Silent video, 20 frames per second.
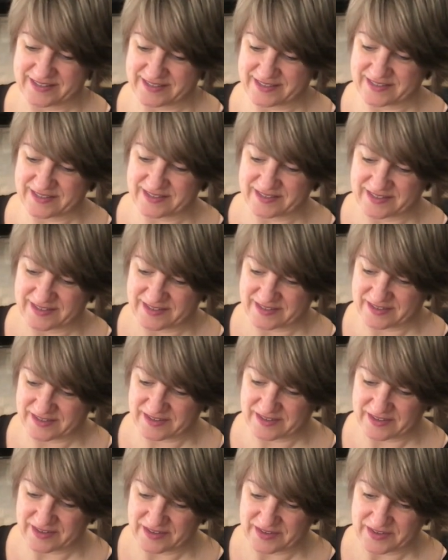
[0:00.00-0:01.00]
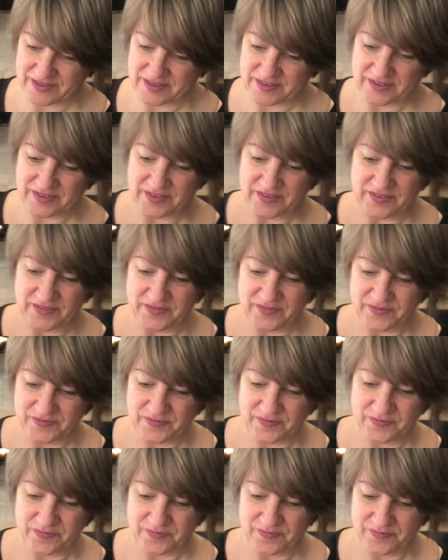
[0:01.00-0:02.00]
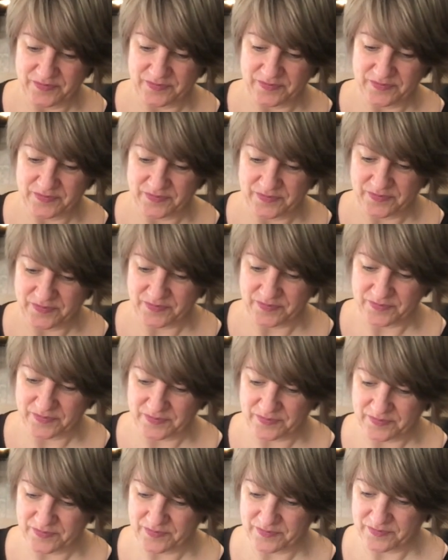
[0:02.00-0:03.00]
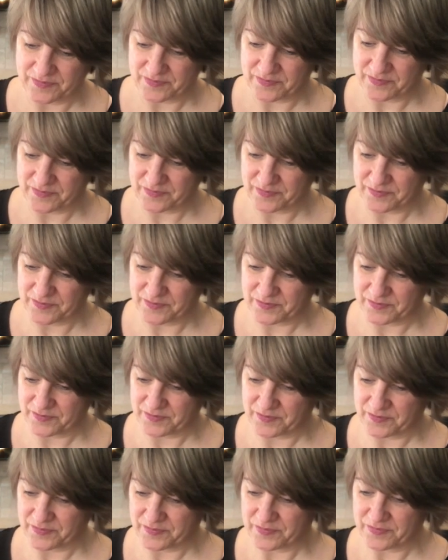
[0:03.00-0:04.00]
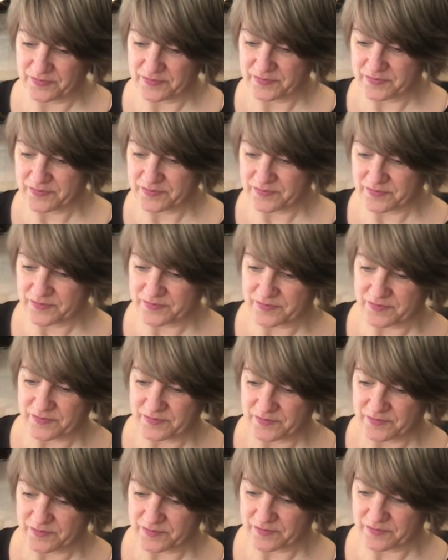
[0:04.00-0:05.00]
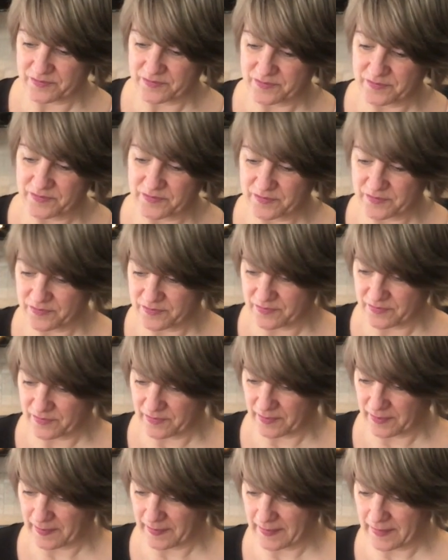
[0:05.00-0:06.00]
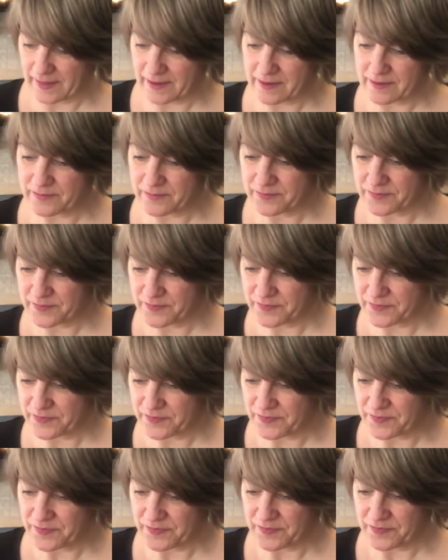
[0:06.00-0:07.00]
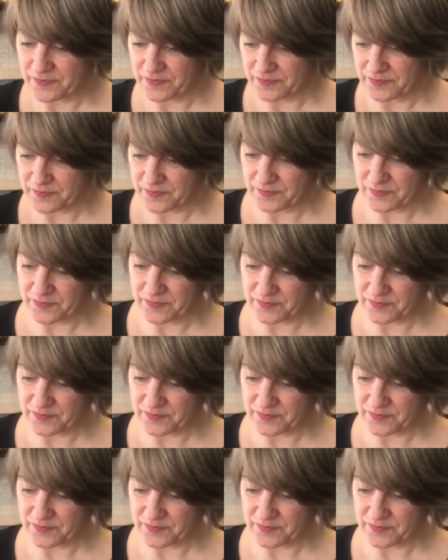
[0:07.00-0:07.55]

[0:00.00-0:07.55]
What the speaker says: No one is speaking in this clip.